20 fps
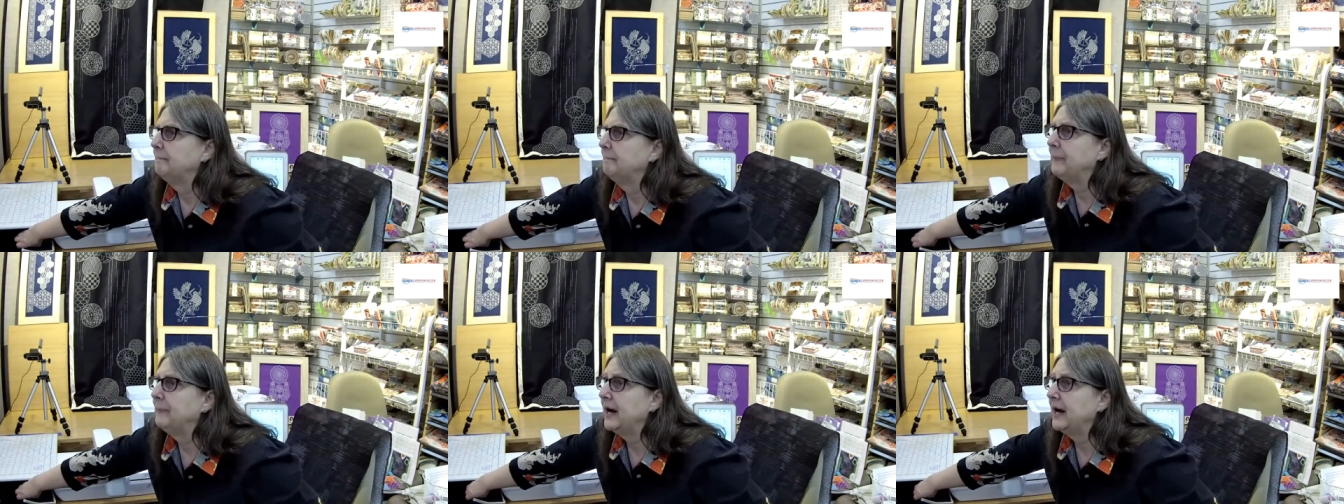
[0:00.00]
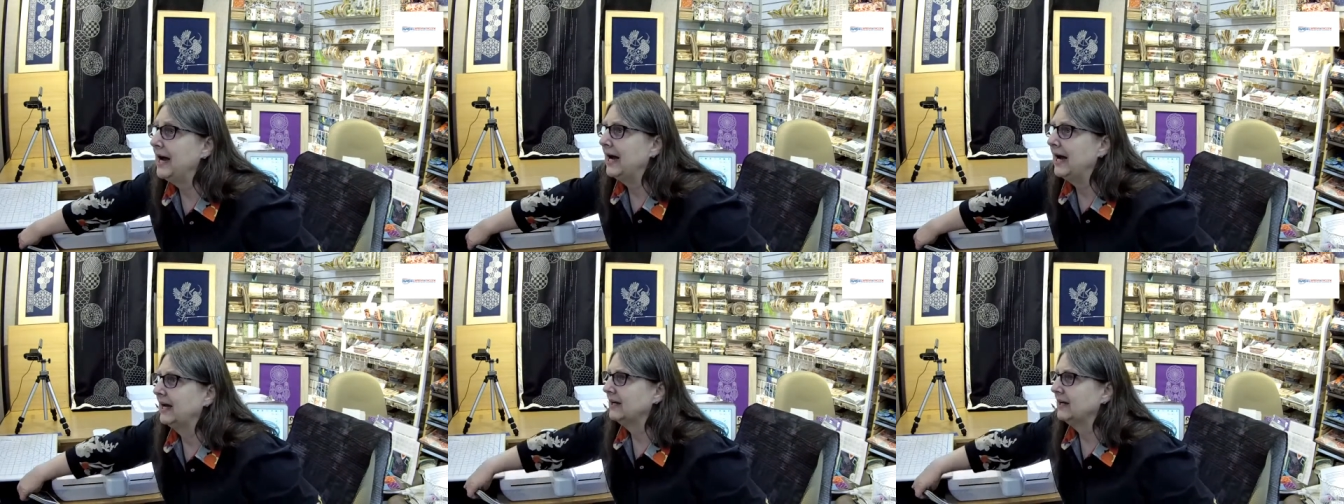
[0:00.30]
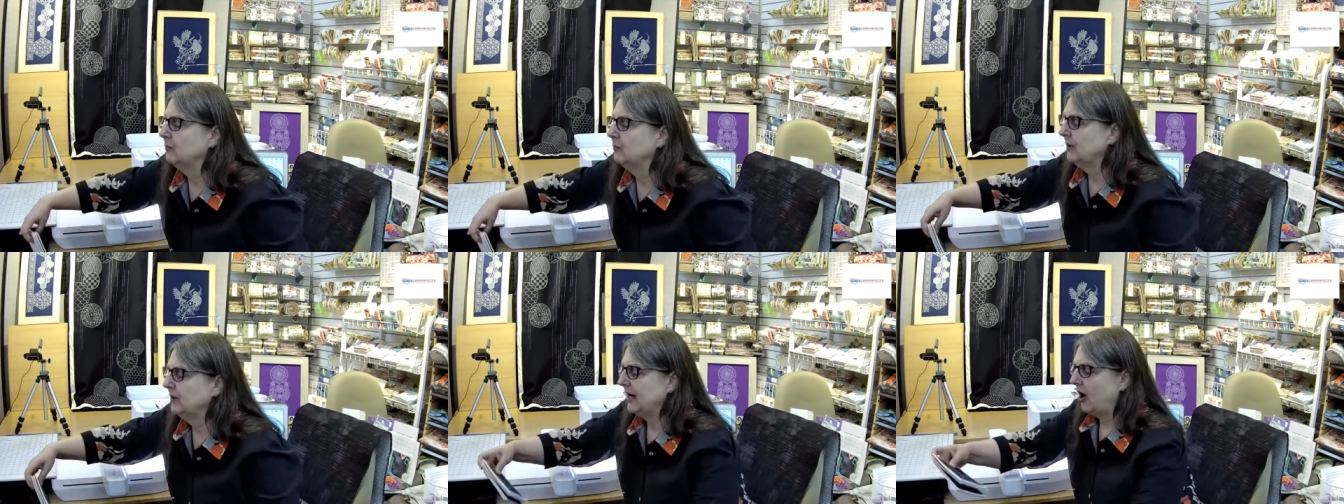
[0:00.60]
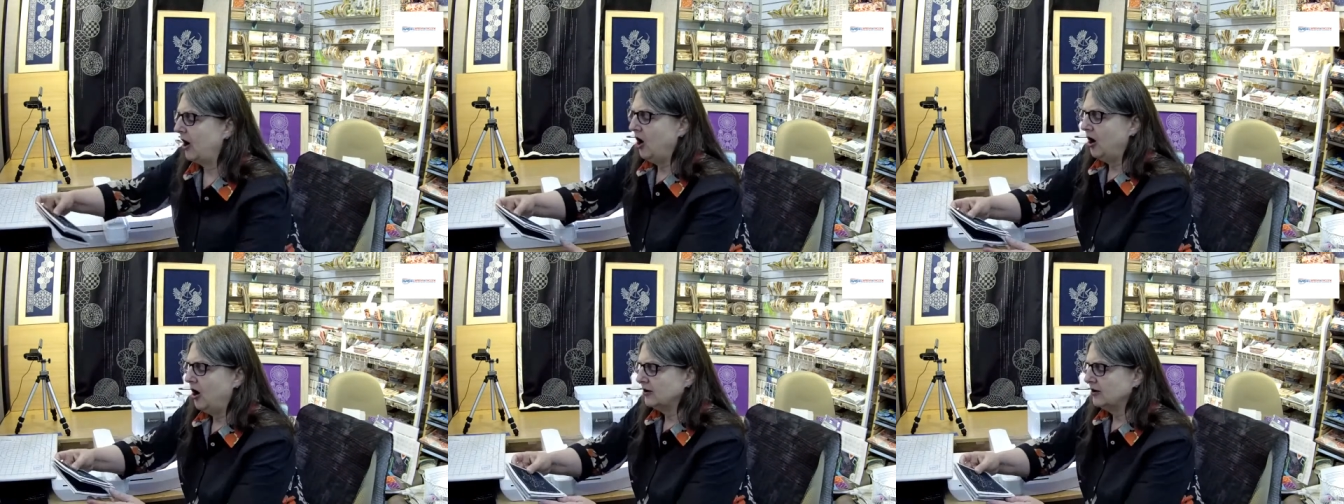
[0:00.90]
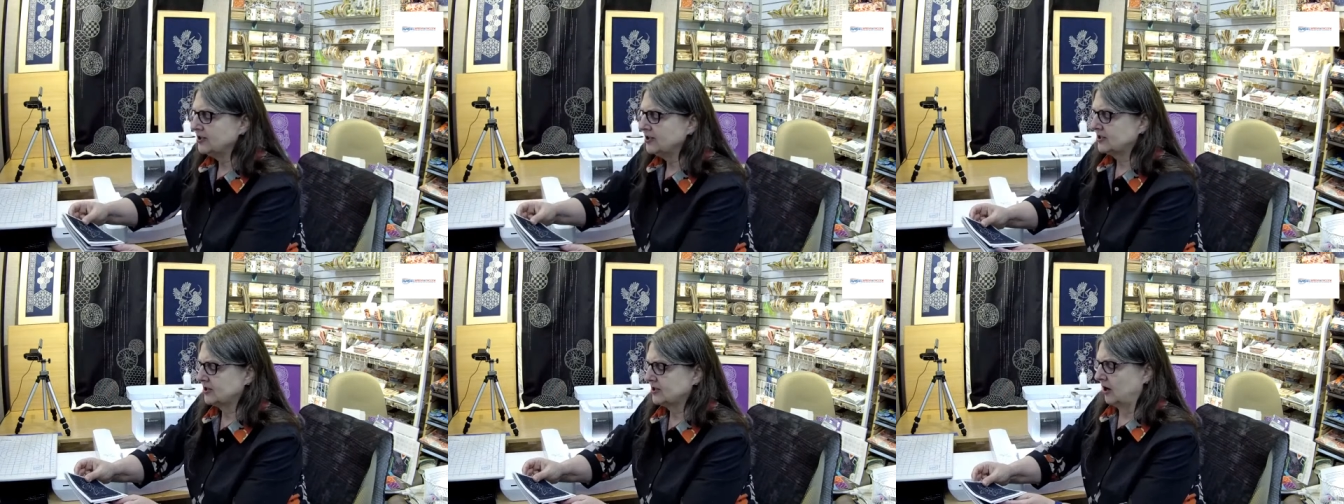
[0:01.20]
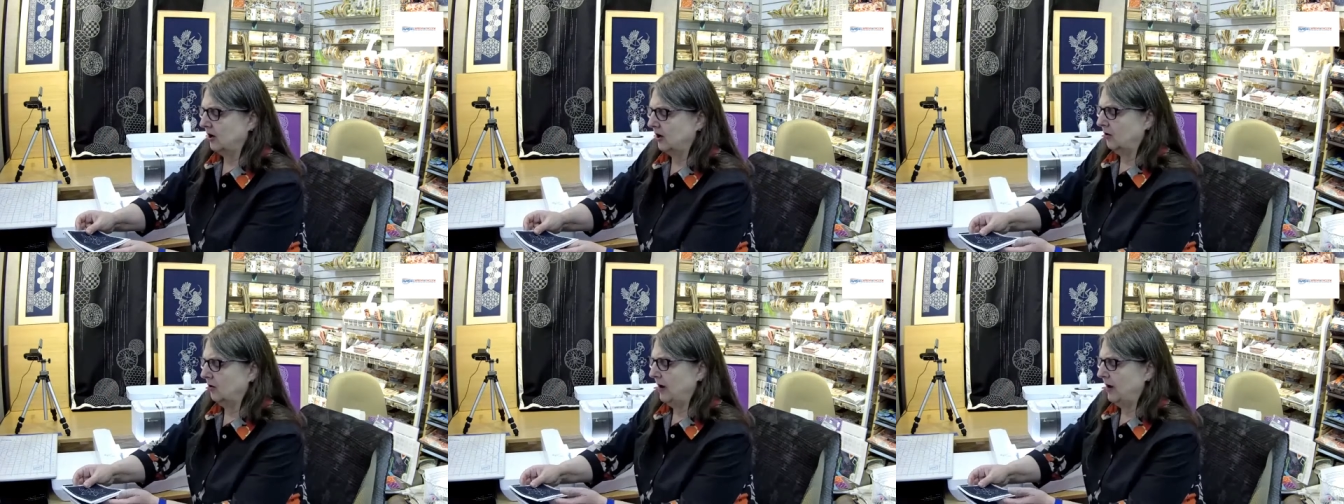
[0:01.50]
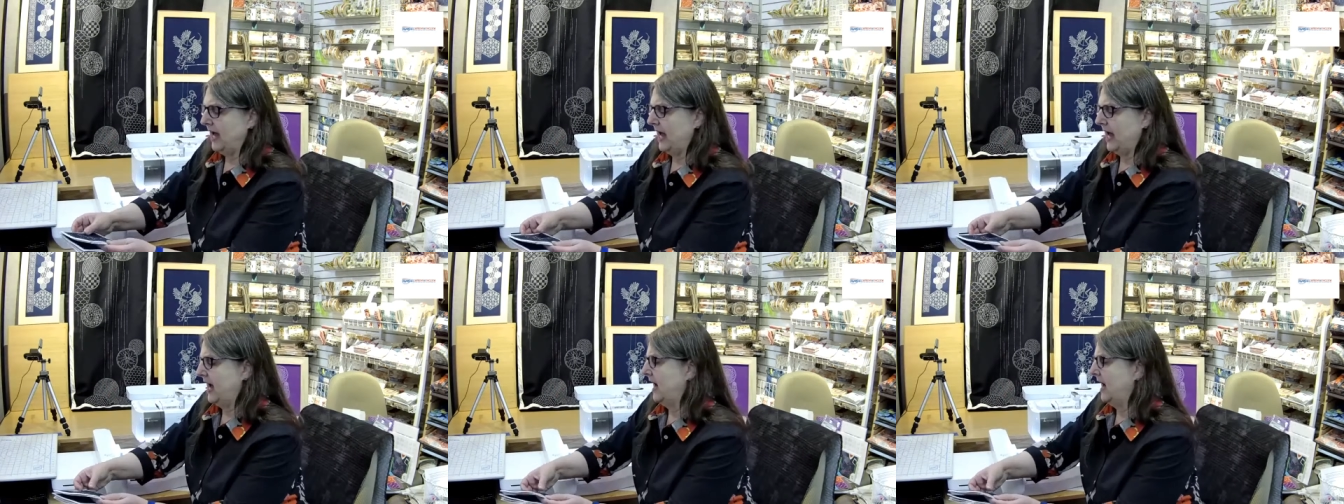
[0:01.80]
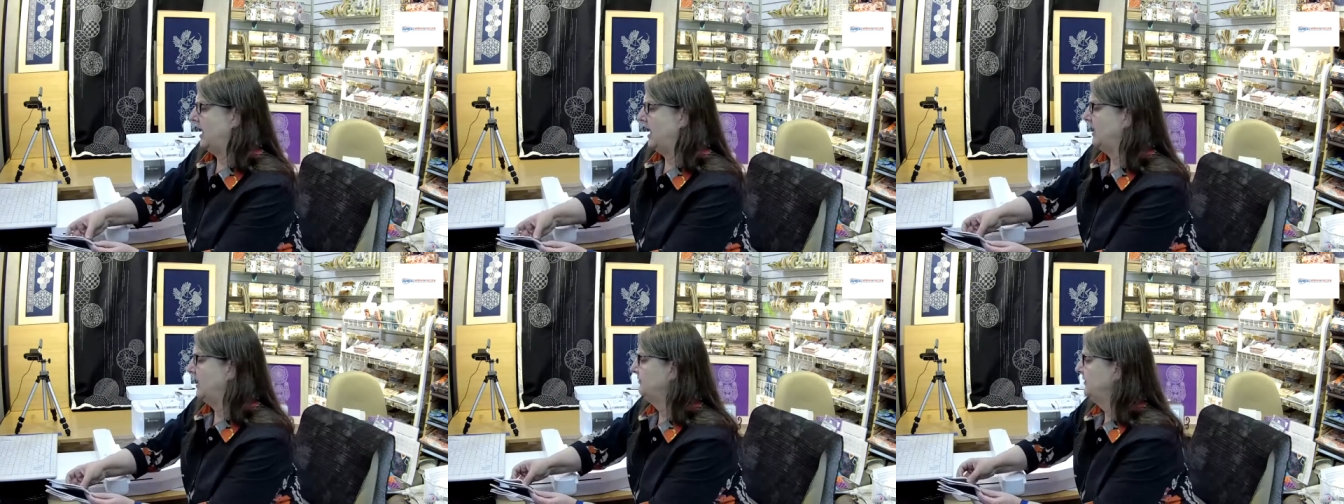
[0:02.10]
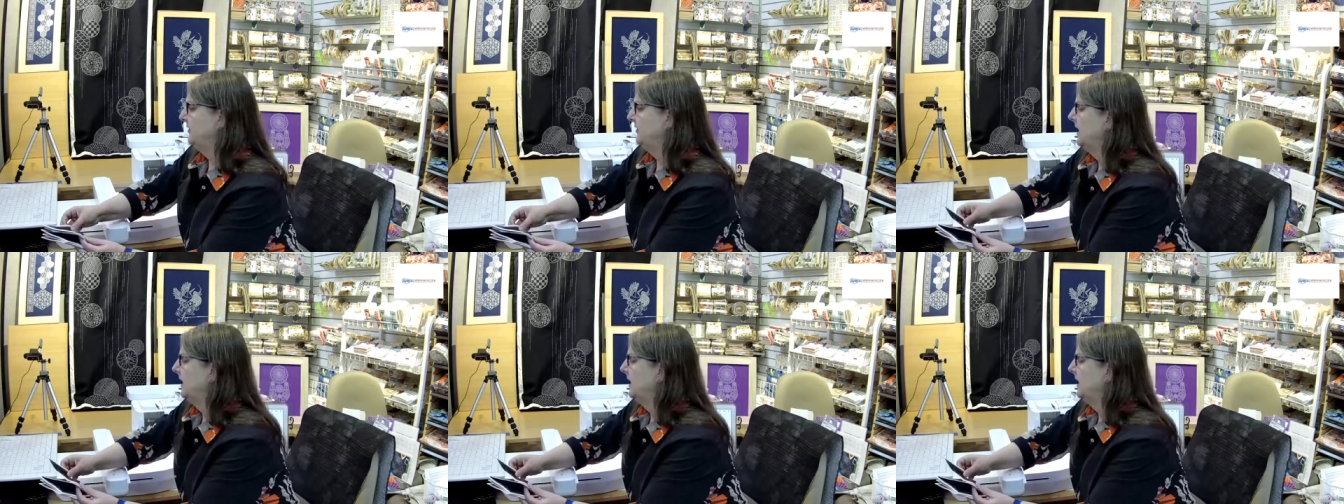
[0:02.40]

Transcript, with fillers: but we also have